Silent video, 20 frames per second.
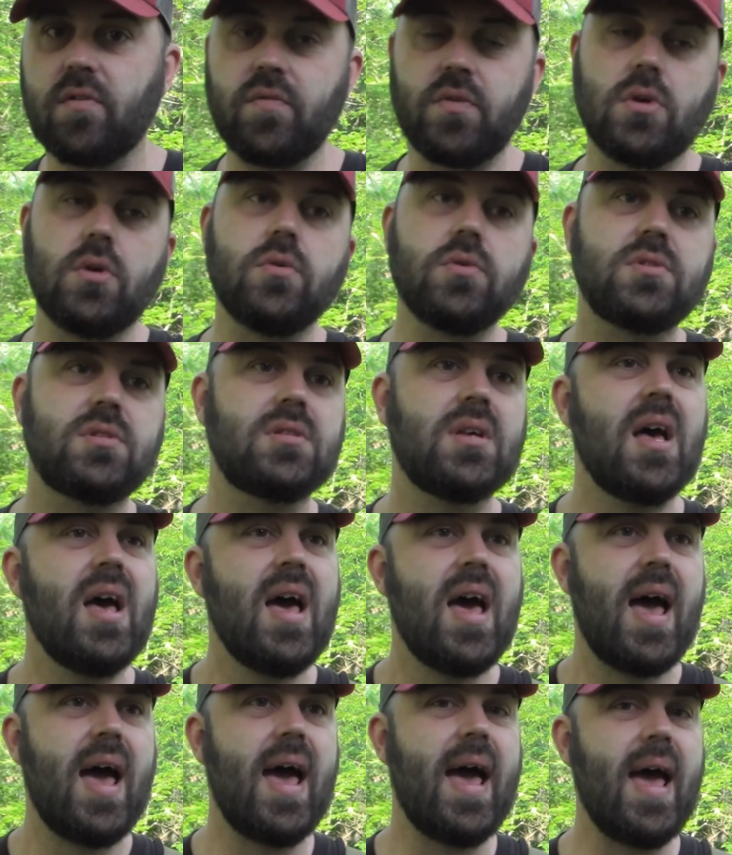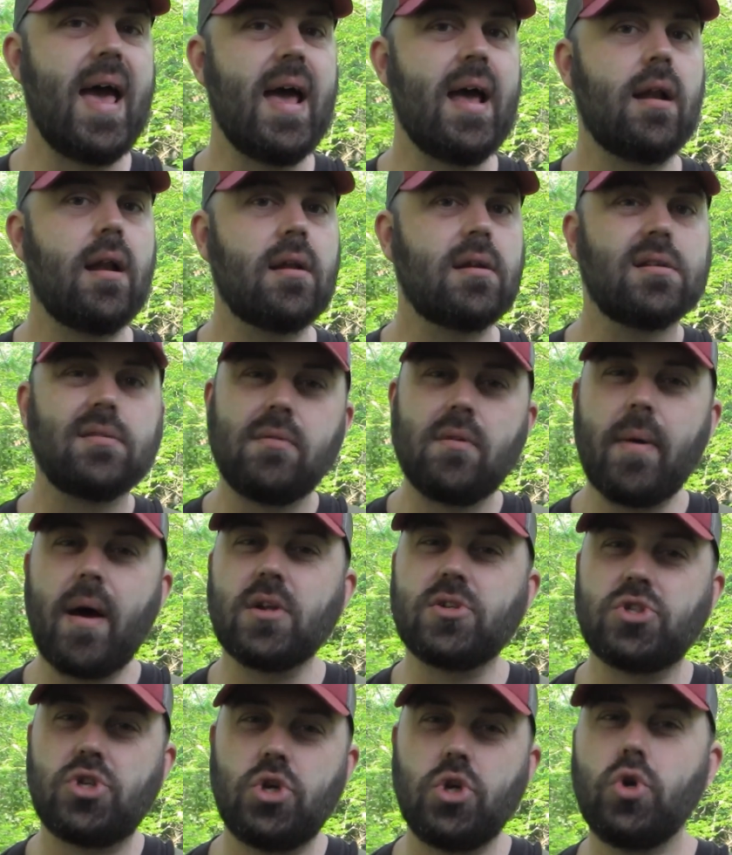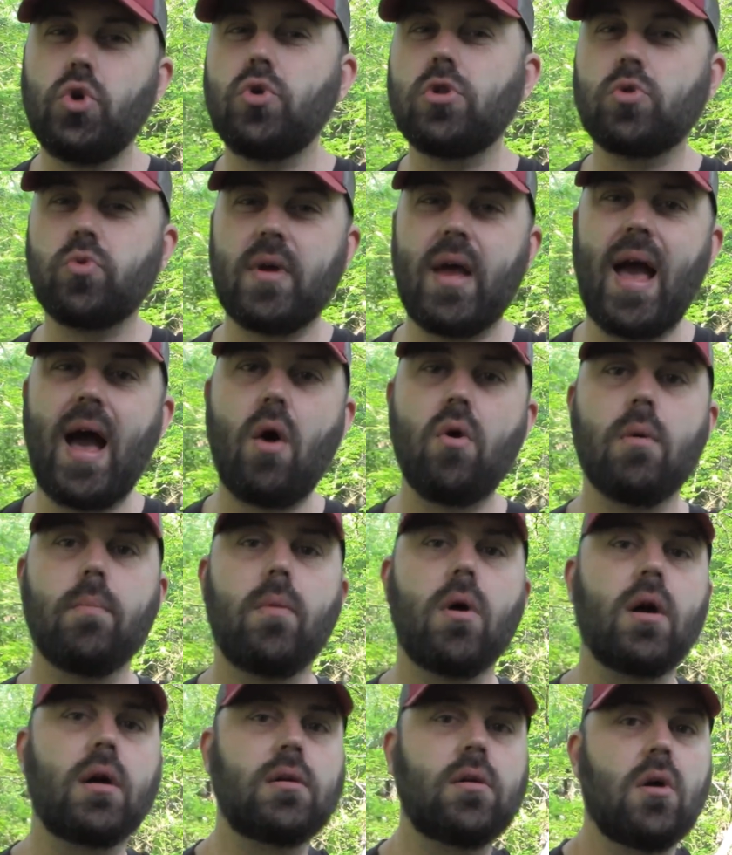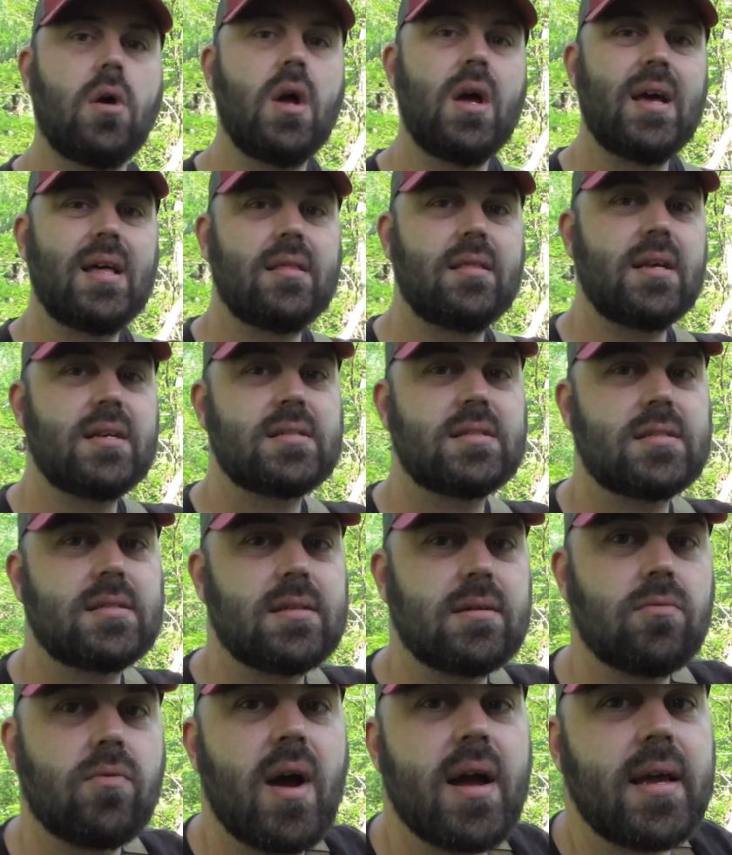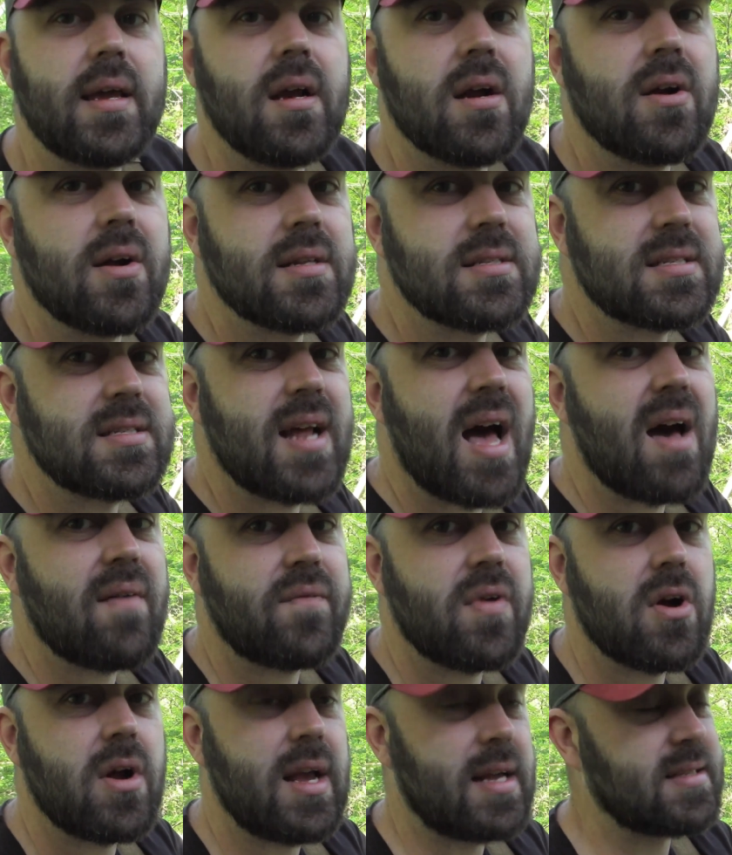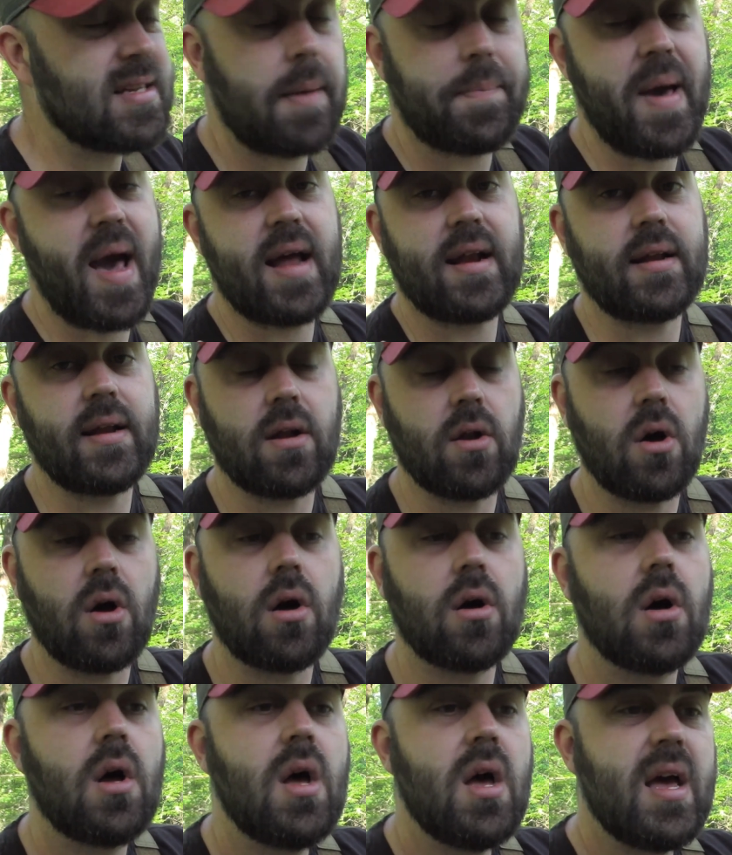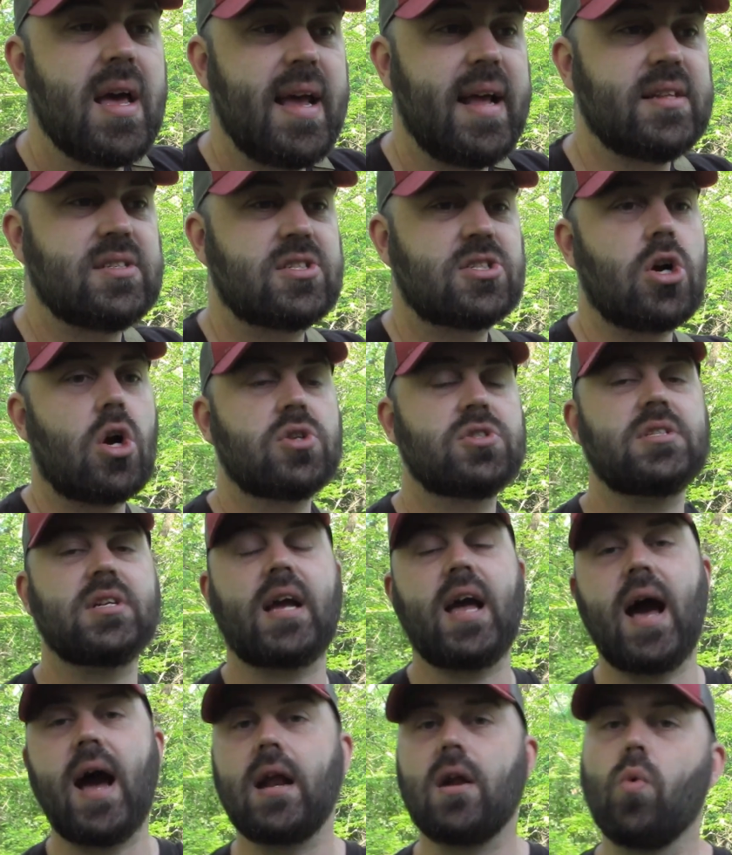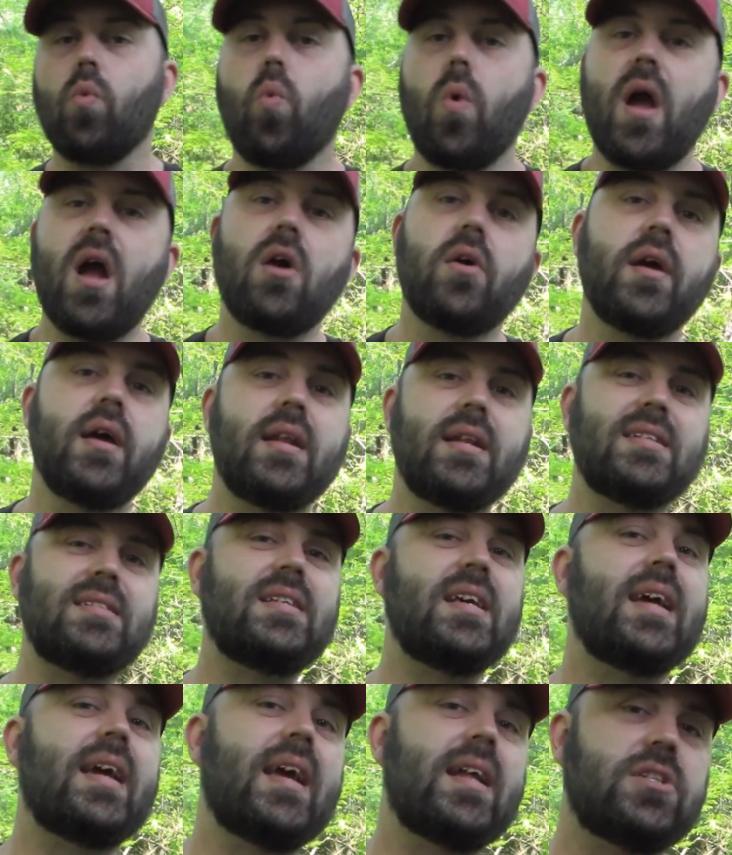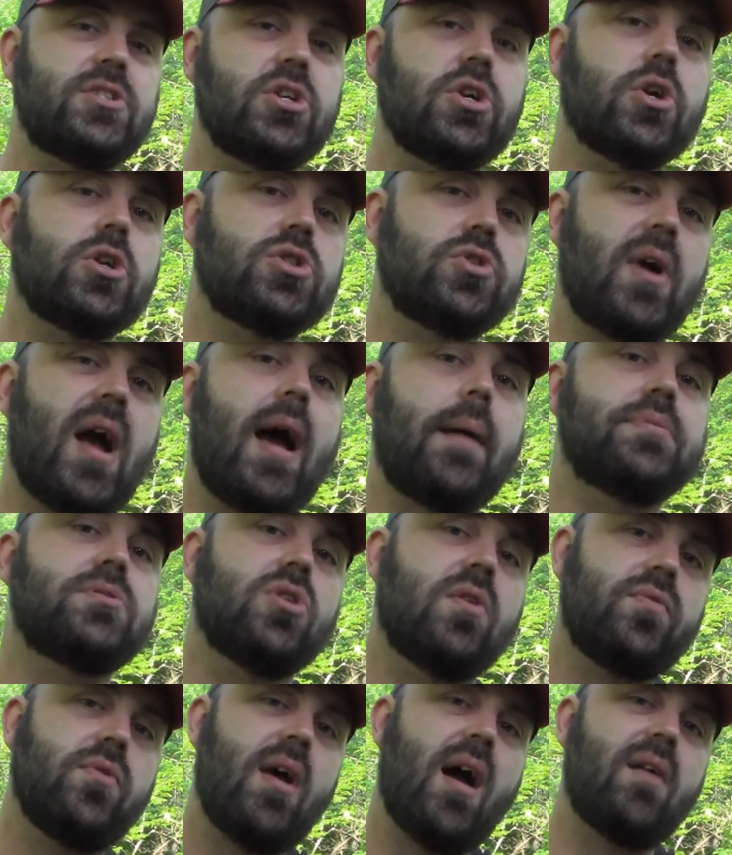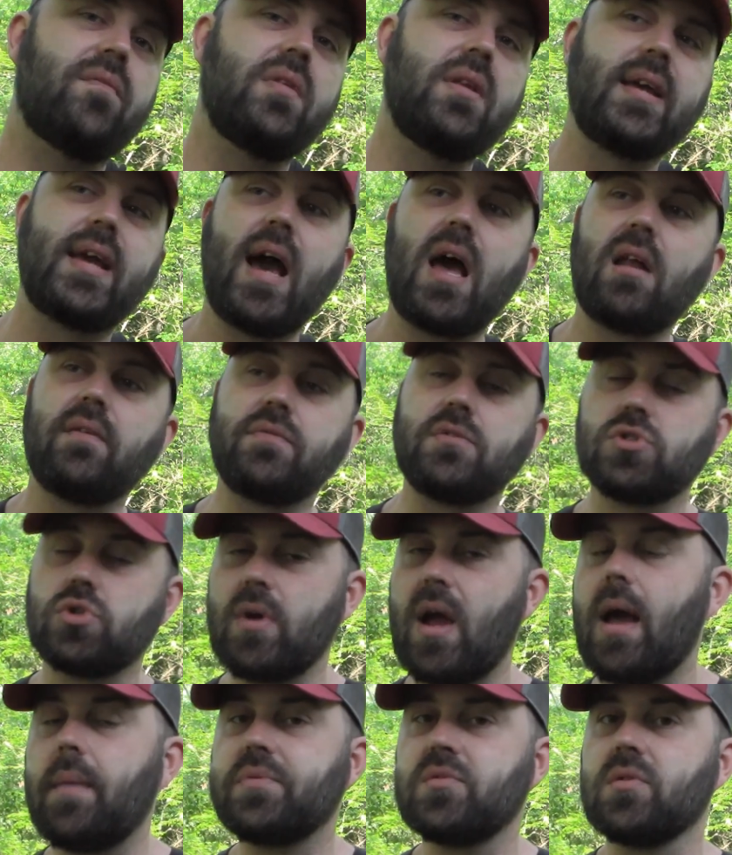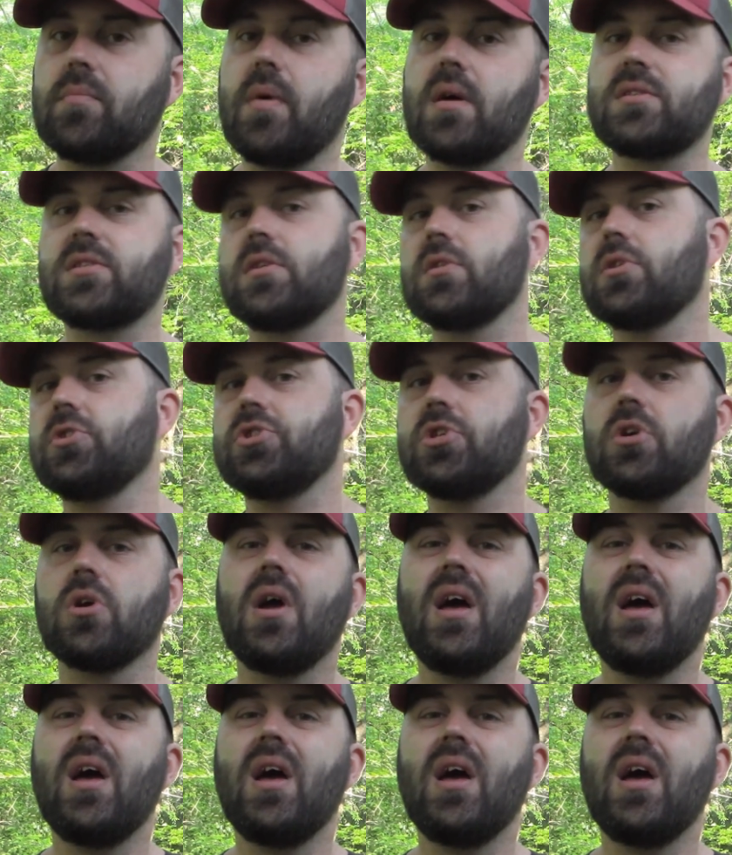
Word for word: use. And in about two, three hour mark, this right here, it's not very, it's not padded at all. It starts to kind of wear in, dig into your traps. So if you have any kind of traps or musculature,